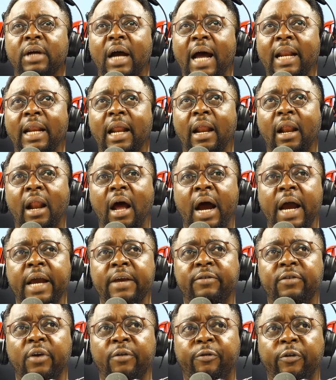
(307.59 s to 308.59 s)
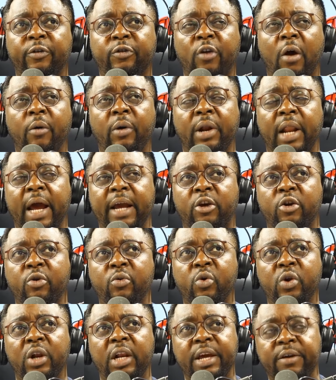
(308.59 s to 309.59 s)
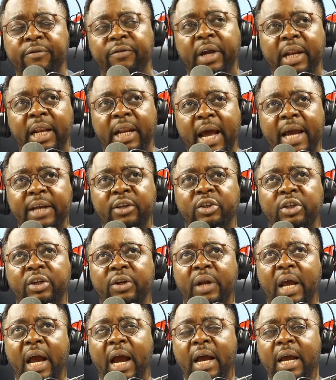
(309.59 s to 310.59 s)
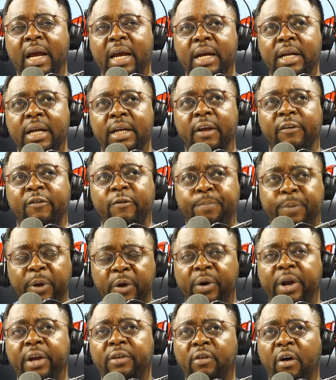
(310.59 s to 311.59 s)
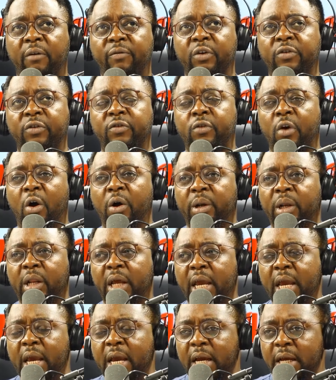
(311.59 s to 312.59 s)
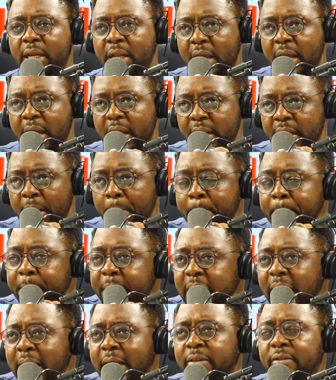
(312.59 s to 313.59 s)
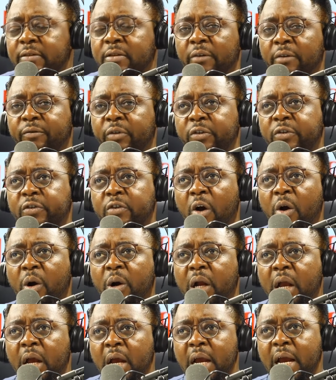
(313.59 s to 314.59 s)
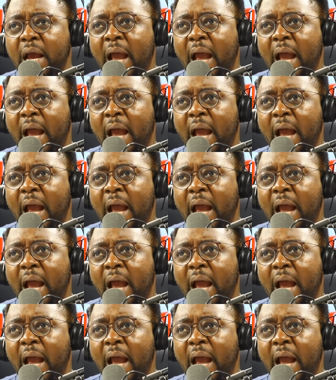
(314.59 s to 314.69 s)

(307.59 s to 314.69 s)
analyze for someone like you who live in Nigeria the spirit of the song, the the, the meanings of the song,